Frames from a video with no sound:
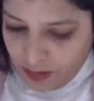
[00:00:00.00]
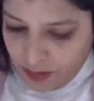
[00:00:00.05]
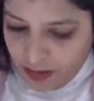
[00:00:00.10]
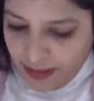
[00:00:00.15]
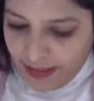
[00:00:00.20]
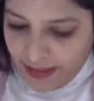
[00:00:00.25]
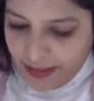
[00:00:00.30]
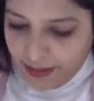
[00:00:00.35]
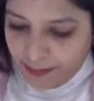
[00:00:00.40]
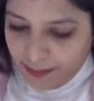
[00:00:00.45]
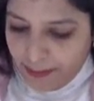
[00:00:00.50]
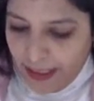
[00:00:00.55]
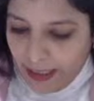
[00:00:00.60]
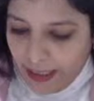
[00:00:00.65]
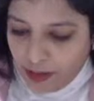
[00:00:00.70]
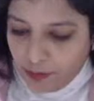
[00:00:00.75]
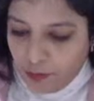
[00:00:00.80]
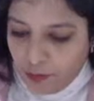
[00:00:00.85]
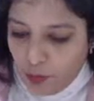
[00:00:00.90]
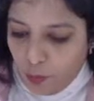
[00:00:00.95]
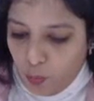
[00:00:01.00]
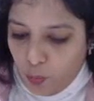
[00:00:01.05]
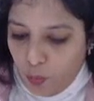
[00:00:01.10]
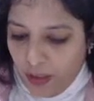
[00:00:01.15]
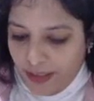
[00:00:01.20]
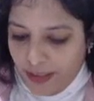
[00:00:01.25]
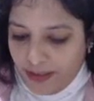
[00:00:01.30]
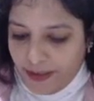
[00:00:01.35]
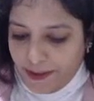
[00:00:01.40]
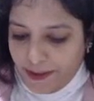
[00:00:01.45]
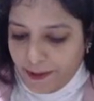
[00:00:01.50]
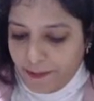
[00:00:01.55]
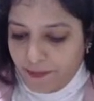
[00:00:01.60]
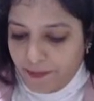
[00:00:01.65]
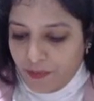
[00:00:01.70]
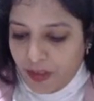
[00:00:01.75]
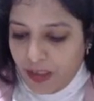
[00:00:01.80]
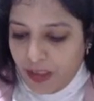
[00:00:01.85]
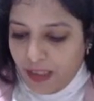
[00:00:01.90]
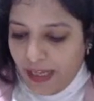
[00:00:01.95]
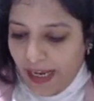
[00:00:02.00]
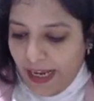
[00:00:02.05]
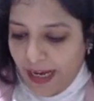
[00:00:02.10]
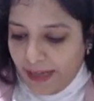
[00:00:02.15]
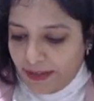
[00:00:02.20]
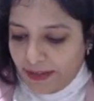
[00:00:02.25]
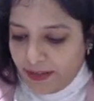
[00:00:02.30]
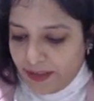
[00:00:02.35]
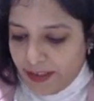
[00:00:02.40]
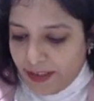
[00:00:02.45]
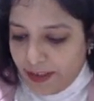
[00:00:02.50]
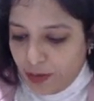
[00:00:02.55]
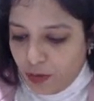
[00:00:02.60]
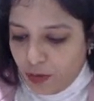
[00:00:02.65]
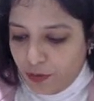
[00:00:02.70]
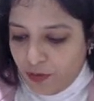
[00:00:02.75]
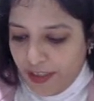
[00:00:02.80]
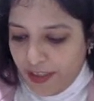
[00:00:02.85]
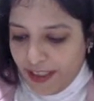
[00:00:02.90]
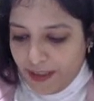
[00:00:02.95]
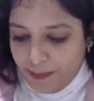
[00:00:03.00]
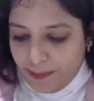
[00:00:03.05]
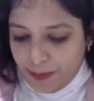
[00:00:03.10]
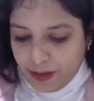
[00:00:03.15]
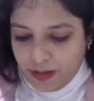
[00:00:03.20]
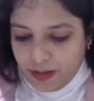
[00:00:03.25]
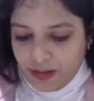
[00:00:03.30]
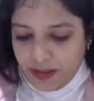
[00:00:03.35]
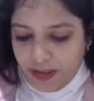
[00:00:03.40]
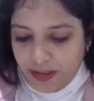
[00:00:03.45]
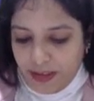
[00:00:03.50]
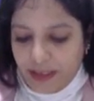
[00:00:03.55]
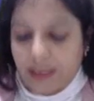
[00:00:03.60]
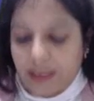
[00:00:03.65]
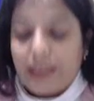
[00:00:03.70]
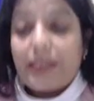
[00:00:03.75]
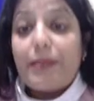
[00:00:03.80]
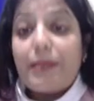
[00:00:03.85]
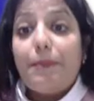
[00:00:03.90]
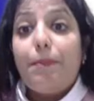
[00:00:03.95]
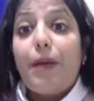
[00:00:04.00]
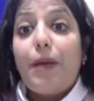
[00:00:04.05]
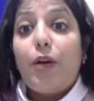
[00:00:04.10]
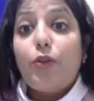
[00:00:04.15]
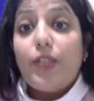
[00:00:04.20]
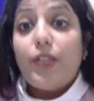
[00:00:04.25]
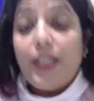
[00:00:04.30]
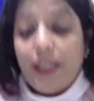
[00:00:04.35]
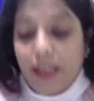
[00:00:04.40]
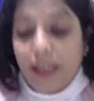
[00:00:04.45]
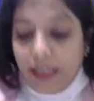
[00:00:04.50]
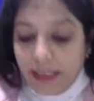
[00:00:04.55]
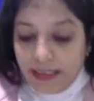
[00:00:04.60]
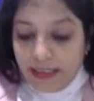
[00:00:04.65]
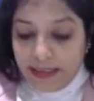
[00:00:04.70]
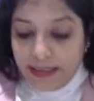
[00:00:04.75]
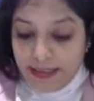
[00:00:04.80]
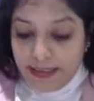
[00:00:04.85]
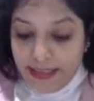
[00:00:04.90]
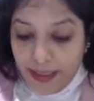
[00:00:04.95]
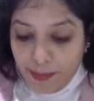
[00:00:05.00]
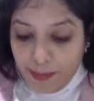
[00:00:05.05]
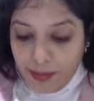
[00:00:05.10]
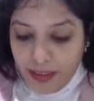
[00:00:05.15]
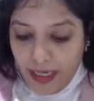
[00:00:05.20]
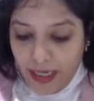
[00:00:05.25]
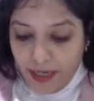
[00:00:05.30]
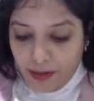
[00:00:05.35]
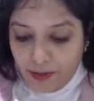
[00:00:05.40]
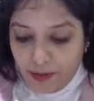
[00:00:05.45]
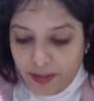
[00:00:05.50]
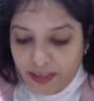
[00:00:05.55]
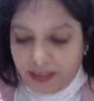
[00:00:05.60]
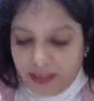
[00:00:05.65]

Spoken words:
in a bank for 1 year at the rate of 8%, compounded semi-annually.